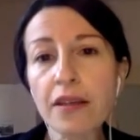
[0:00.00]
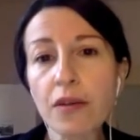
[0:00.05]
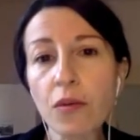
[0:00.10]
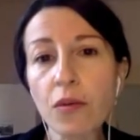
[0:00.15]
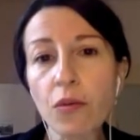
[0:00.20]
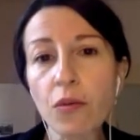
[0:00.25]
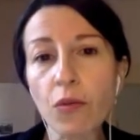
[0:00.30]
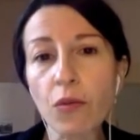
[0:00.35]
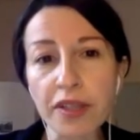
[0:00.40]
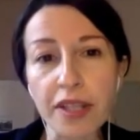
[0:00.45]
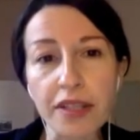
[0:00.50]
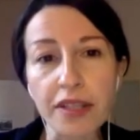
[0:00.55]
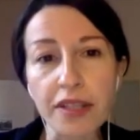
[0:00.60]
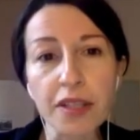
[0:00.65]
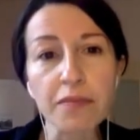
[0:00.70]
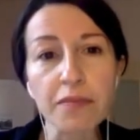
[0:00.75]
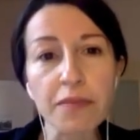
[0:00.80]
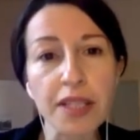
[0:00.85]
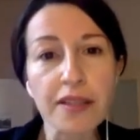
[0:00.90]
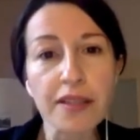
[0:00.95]
What does
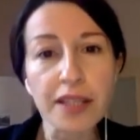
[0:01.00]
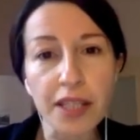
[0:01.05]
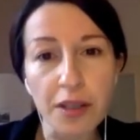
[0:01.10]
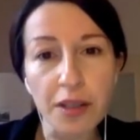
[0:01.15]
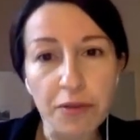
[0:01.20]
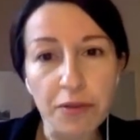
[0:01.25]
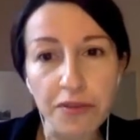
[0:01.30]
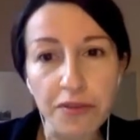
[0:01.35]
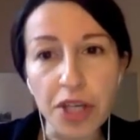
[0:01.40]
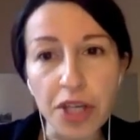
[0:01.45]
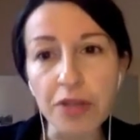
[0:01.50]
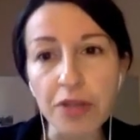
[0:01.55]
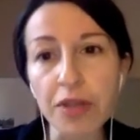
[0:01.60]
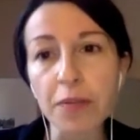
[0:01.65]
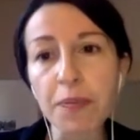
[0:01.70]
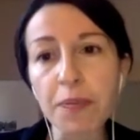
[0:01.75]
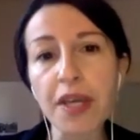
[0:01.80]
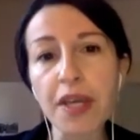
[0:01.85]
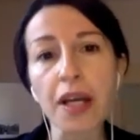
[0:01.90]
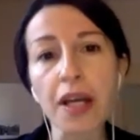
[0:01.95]
it mean seeking for
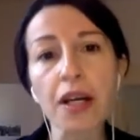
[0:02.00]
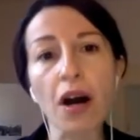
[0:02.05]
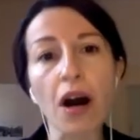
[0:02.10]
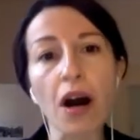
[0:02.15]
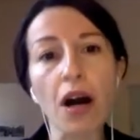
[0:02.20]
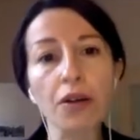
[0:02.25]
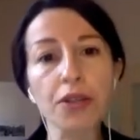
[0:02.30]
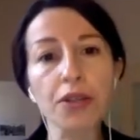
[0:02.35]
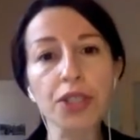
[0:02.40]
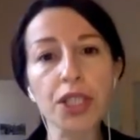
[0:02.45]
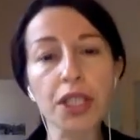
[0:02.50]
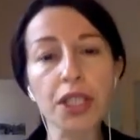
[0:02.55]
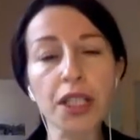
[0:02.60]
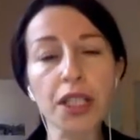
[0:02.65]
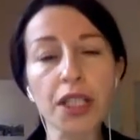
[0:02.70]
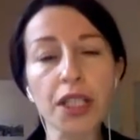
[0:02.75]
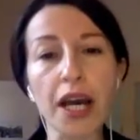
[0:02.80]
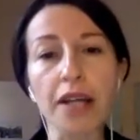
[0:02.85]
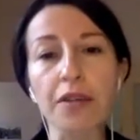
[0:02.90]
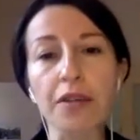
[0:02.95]
Jesuit
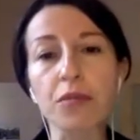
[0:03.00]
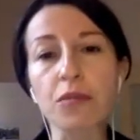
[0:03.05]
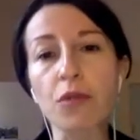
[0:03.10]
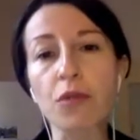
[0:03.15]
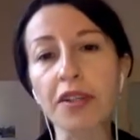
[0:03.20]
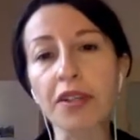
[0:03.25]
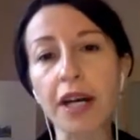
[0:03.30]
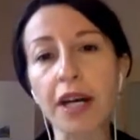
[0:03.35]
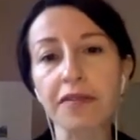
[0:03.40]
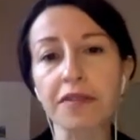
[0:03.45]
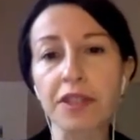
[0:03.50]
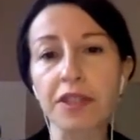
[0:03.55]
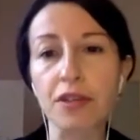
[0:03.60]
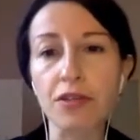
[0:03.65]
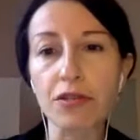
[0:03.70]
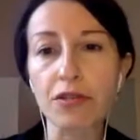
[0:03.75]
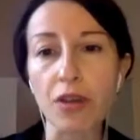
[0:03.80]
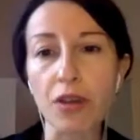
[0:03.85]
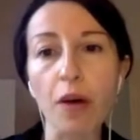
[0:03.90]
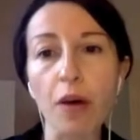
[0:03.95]
psychology, and what are
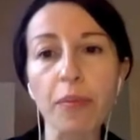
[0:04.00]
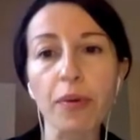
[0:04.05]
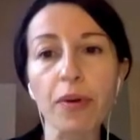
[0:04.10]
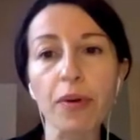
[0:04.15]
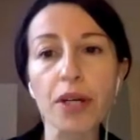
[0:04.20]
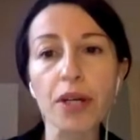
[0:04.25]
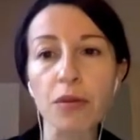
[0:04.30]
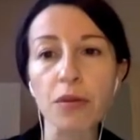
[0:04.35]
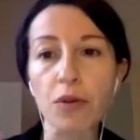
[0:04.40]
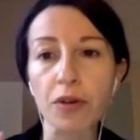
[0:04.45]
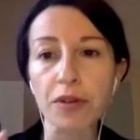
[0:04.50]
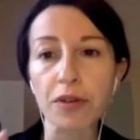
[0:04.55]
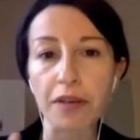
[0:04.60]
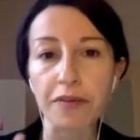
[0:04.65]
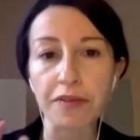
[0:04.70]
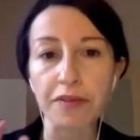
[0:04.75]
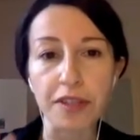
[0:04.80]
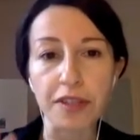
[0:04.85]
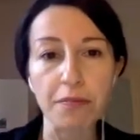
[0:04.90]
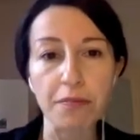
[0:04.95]
these topoi, what
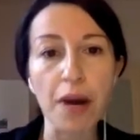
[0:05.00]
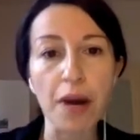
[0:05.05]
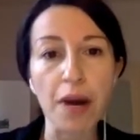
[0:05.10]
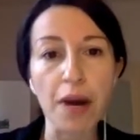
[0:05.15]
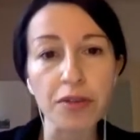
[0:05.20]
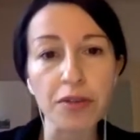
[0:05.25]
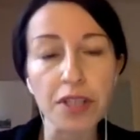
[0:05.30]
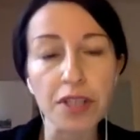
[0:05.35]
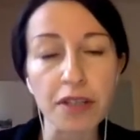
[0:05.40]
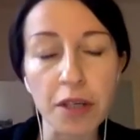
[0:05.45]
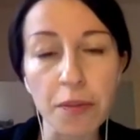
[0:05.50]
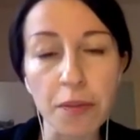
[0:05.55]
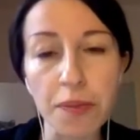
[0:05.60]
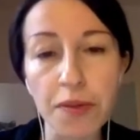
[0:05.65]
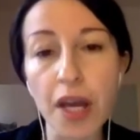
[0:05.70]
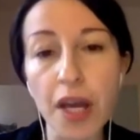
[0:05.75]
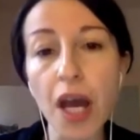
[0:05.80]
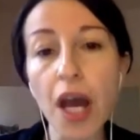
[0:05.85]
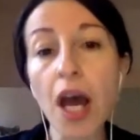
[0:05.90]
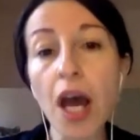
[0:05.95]
are these
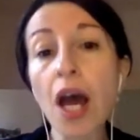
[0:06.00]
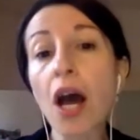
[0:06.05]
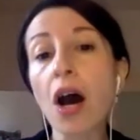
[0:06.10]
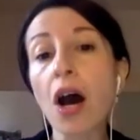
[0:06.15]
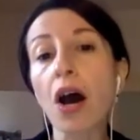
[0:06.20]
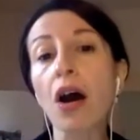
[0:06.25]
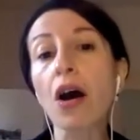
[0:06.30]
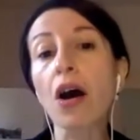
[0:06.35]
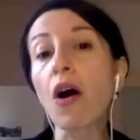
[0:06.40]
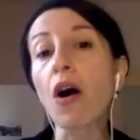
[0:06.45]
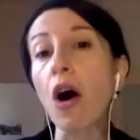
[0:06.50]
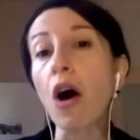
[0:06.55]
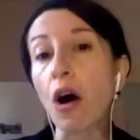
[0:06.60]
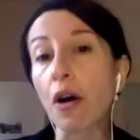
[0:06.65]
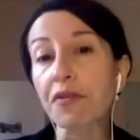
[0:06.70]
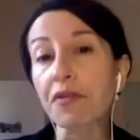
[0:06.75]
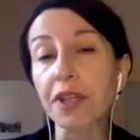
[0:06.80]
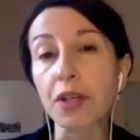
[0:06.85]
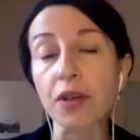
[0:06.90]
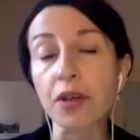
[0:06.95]
manuscripts
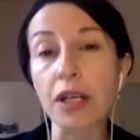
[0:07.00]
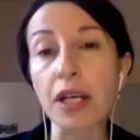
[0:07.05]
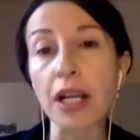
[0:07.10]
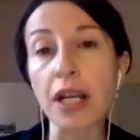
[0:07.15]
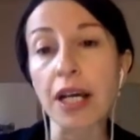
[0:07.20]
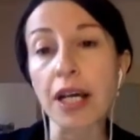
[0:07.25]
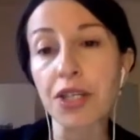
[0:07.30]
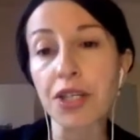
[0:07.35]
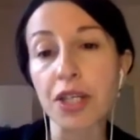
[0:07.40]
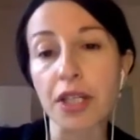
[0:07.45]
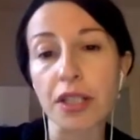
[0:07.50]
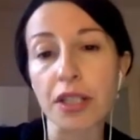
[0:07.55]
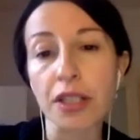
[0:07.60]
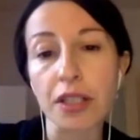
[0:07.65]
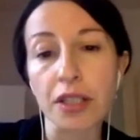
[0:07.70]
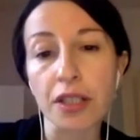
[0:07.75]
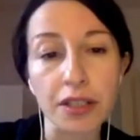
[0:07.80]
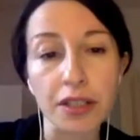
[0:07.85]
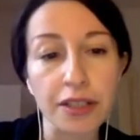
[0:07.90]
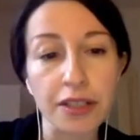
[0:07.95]
of the Collège
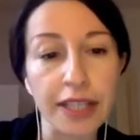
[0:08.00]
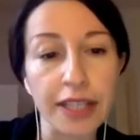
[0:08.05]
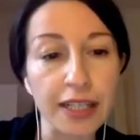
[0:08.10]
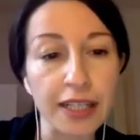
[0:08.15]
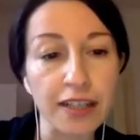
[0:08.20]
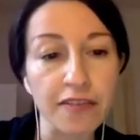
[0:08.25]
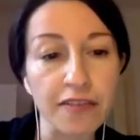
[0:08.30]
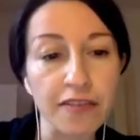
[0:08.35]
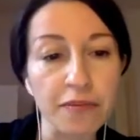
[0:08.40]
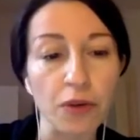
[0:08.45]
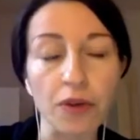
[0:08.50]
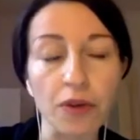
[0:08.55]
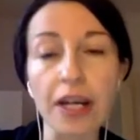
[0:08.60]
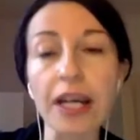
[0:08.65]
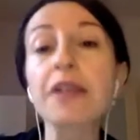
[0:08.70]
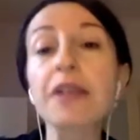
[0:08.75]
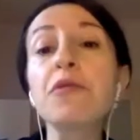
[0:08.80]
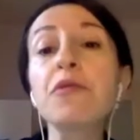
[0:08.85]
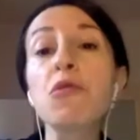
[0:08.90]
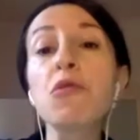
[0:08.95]
de Clermont,
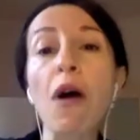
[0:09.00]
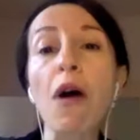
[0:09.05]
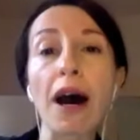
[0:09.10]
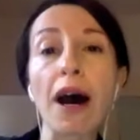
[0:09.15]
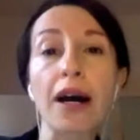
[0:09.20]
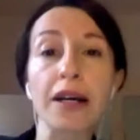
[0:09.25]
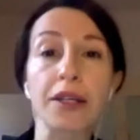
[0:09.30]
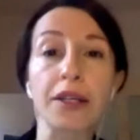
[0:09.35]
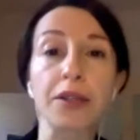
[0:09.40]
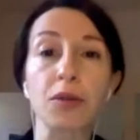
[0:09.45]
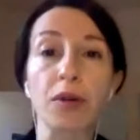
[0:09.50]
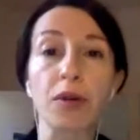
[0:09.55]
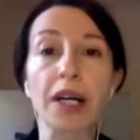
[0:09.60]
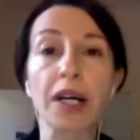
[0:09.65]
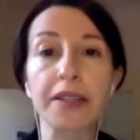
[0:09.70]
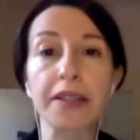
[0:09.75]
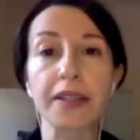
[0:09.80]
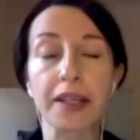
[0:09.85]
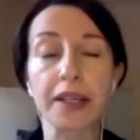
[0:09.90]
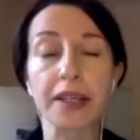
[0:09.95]
and why do
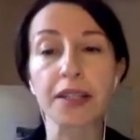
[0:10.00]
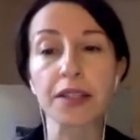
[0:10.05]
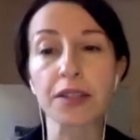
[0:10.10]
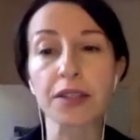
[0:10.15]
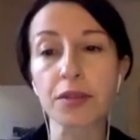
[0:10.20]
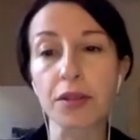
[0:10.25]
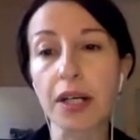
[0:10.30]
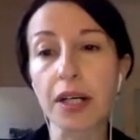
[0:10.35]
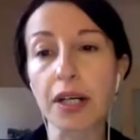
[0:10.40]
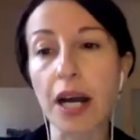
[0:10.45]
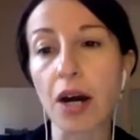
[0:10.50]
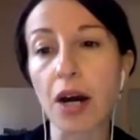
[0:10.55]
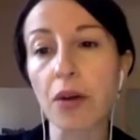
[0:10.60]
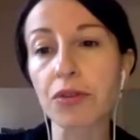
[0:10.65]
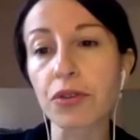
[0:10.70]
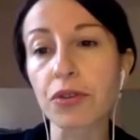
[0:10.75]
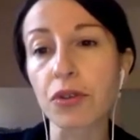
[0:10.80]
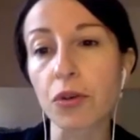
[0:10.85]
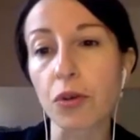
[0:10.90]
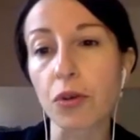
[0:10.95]
I take into
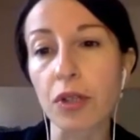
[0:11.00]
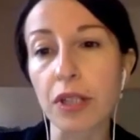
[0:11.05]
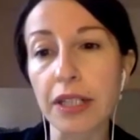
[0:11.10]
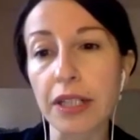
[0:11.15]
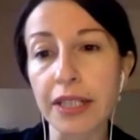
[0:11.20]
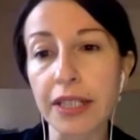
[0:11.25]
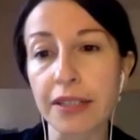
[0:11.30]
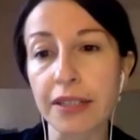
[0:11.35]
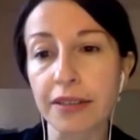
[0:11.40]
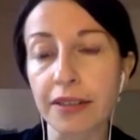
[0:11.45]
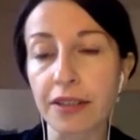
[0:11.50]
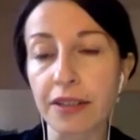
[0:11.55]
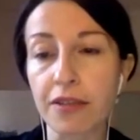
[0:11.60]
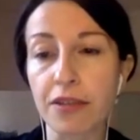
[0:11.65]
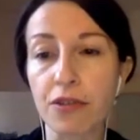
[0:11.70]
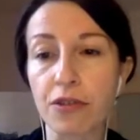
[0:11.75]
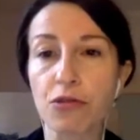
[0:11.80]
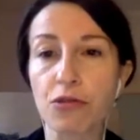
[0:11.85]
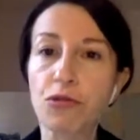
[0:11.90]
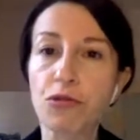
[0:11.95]
account only this
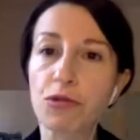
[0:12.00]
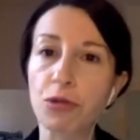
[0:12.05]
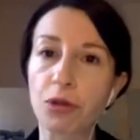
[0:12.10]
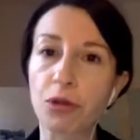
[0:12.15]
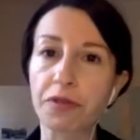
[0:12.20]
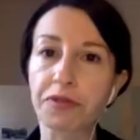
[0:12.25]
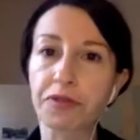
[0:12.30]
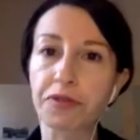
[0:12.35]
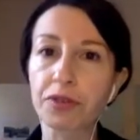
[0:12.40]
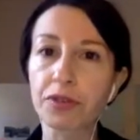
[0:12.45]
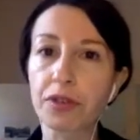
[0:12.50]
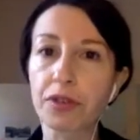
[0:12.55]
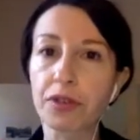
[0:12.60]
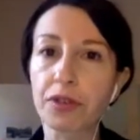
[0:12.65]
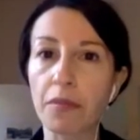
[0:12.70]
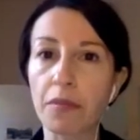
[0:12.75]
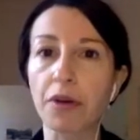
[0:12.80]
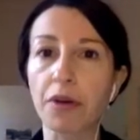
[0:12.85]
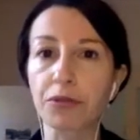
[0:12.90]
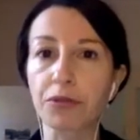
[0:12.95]
short
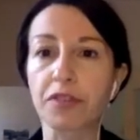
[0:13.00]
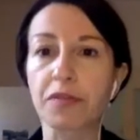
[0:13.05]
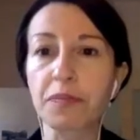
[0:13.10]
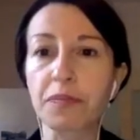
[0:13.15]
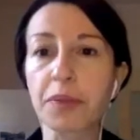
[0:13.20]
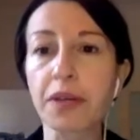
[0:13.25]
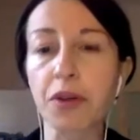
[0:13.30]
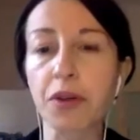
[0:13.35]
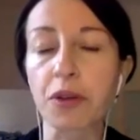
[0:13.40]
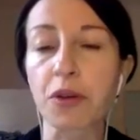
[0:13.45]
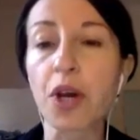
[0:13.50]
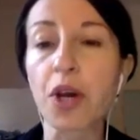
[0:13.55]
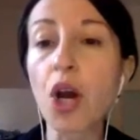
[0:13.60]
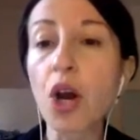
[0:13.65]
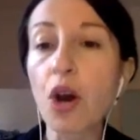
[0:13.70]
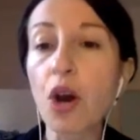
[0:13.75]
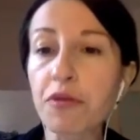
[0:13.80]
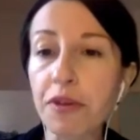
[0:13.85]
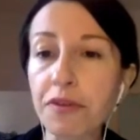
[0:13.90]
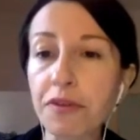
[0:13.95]
amount of period,
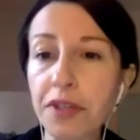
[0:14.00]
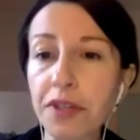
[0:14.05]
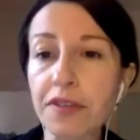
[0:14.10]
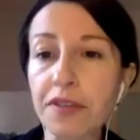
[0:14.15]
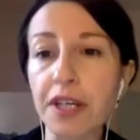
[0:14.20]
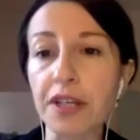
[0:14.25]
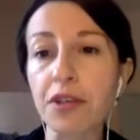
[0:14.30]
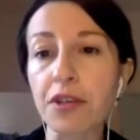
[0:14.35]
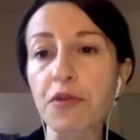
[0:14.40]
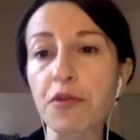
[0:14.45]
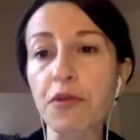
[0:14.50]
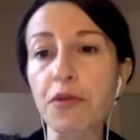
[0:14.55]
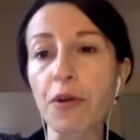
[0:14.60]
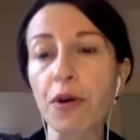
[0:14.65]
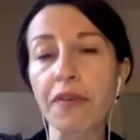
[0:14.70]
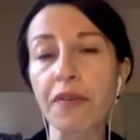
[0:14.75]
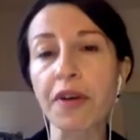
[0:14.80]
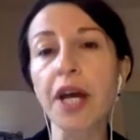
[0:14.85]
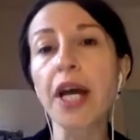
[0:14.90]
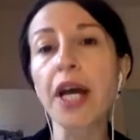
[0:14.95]

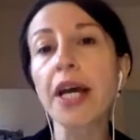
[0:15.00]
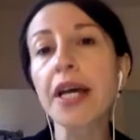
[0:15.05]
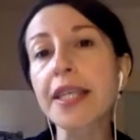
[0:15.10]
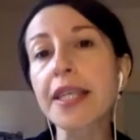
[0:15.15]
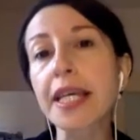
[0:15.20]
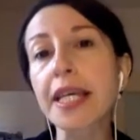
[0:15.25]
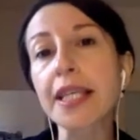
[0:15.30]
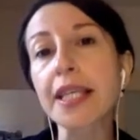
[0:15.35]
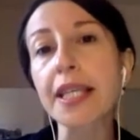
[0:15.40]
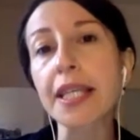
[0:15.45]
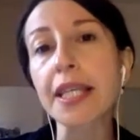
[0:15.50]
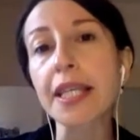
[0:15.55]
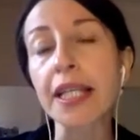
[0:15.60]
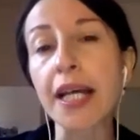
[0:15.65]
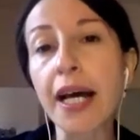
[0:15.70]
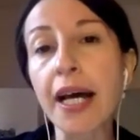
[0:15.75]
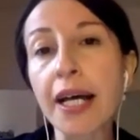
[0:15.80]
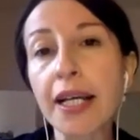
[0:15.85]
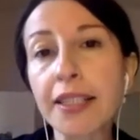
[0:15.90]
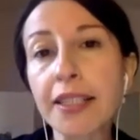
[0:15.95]
1564,
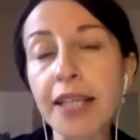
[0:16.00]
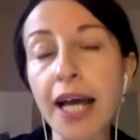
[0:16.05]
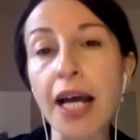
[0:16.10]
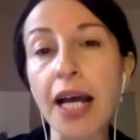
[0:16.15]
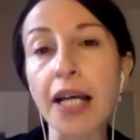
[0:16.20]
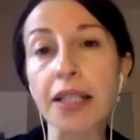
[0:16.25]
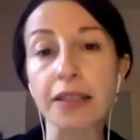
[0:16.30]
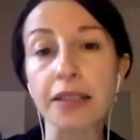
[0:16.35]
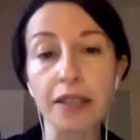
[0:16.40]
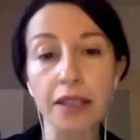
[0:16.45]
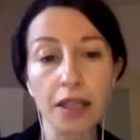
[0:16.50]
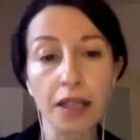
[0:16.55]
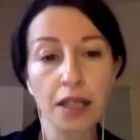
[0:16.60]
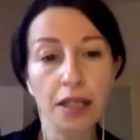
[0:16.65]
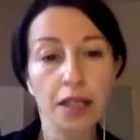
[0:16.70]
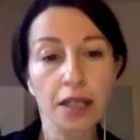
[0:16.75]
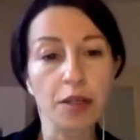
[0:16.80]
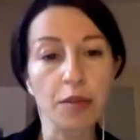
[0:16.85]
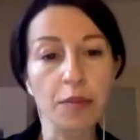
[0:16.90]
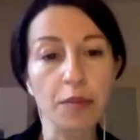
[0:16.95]
1610
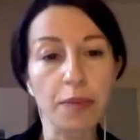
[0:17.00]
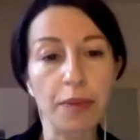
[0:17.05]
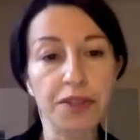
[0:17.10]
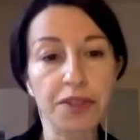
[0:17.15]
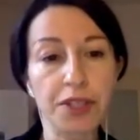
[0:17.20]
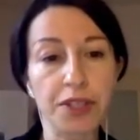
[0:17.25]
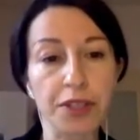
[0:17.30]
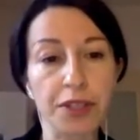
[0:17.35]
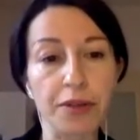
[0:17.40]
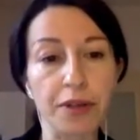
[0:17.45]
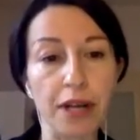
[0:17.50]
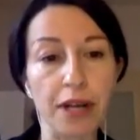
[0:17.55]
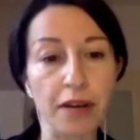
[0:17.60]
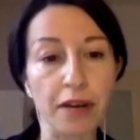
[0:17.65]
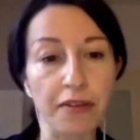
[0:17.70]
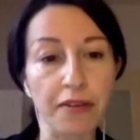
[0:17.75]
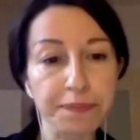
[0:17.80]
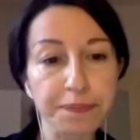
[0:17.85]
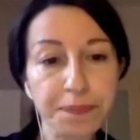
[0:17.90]
in particular.